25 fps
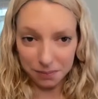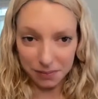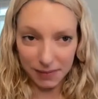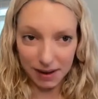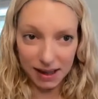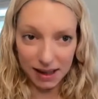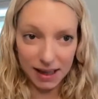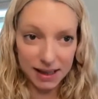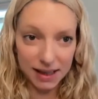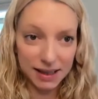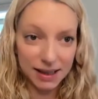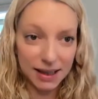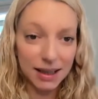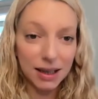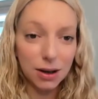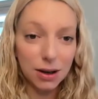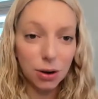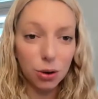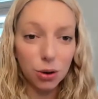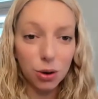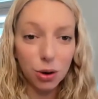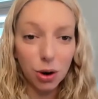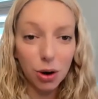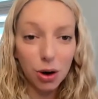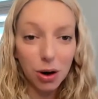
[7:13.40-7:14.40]
this
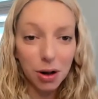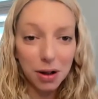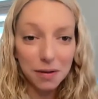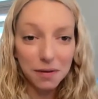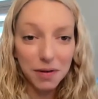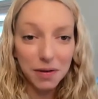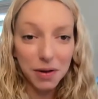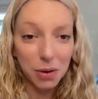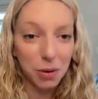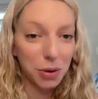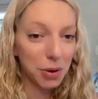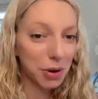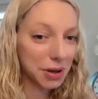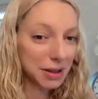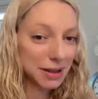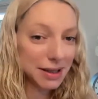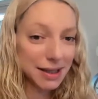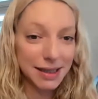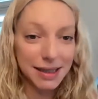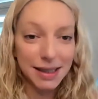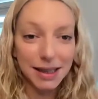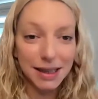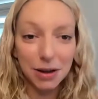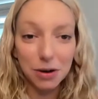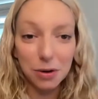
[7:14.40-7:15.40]
little girl of yours,
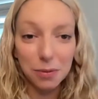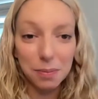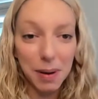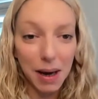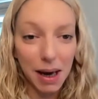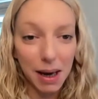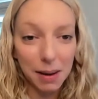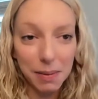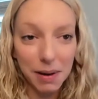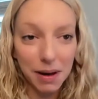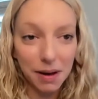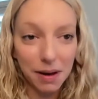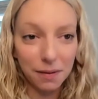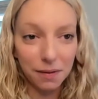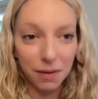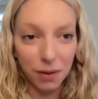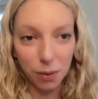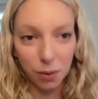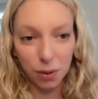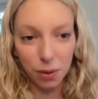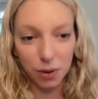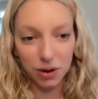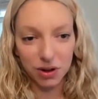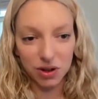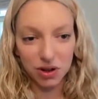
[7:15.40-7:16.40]
this little baby of
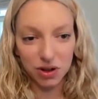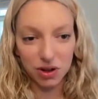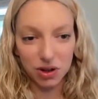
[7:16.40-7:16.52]
yours,